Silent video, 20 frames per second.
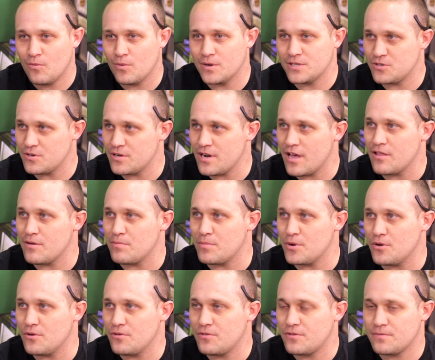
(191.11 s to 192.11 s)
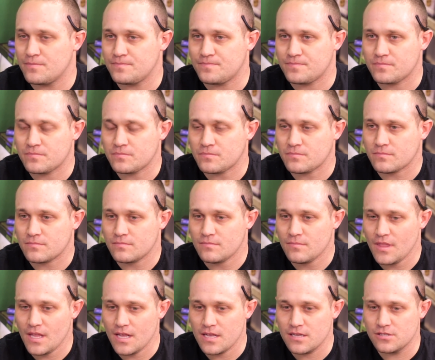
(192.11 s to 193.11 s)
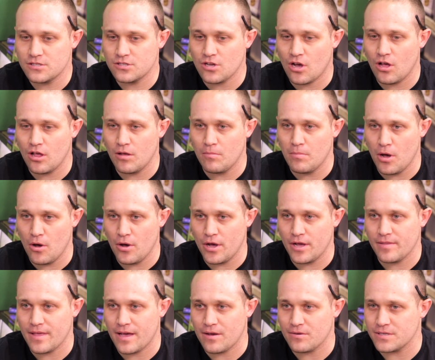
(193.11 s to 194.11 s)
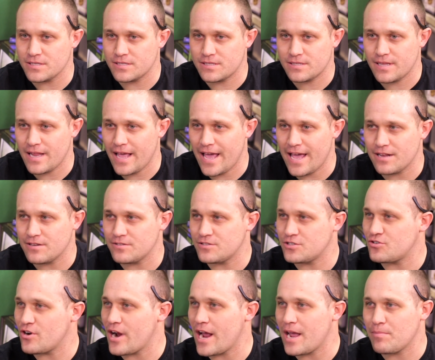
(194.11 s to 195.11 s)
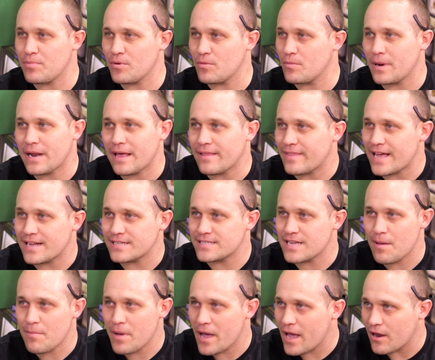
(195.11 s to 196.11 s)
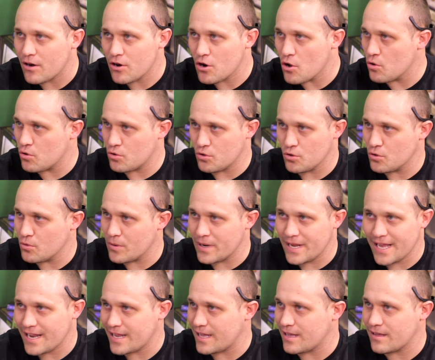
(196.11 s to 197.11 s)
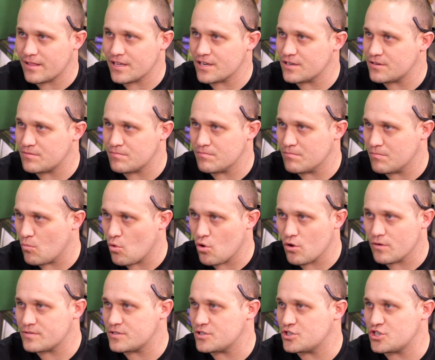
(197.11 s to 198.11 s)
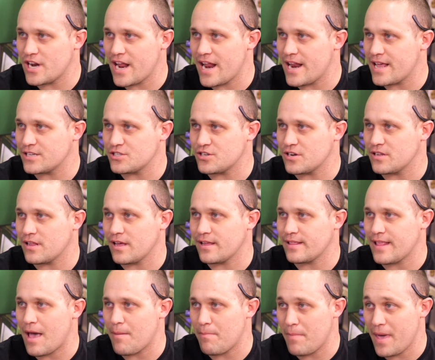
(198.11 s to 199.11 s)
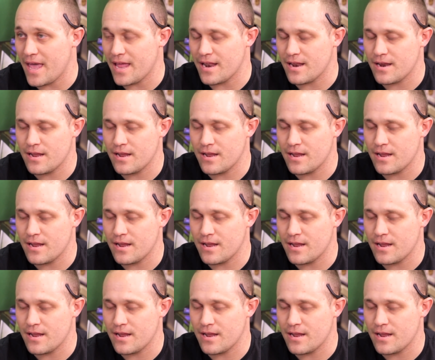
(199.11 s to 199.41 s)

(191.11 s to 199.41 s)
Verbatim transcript: Went to another booth, saw a boa that was het stripe or but at that time I had no clue what any of the morphs or genetics or anything like that meant.